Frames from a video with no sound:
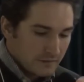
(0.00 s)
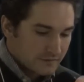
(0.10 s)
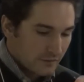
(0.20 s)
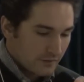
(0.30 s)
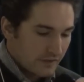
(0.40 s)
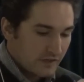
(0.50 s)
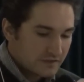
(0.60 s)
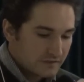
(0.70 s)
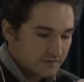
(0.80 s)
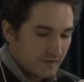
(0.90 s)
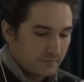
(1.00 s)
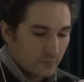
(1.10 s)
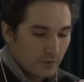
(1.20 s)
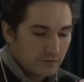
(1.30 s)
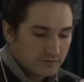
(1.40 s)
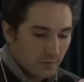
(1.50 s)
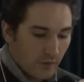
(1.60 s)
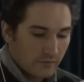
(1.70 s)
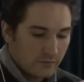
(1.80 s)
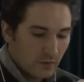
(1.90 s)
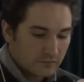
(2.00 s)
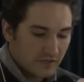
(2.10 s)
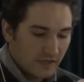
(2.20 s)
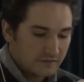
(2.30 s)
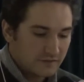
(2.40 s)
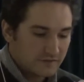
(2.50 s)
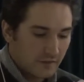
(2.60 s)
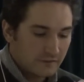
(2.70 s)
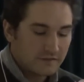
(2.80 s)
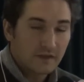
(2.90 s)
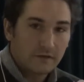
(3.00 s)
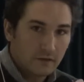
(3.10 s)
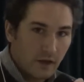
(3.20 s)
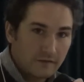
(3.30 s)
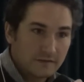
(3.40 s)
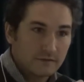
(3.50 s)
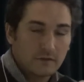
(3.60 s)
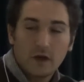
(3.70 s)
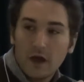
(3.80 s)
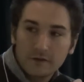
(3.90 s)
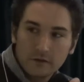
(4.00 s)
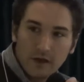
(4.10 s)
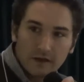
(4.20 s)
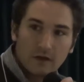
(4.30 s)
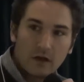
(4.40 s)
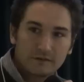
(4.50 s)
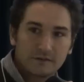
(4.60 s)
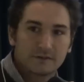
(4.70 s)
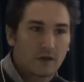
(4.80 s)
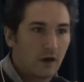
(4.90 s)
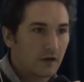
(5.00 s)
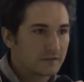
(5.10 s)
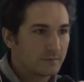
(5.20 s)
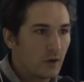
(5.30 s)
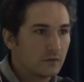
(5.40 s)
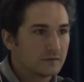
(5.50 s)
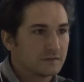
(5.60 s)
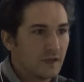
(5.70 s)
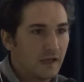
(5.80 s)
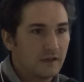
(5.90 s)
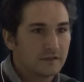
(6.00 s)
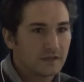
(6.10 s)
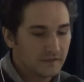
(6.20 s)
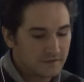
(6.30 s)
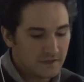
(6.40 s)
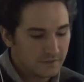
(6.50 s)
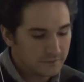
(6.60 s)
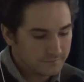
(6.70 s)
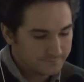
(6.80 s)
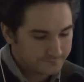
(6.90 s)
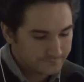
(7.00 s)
So the conditions that produce poverty won't change until these underlying causes are exposed and, in a sense, healed.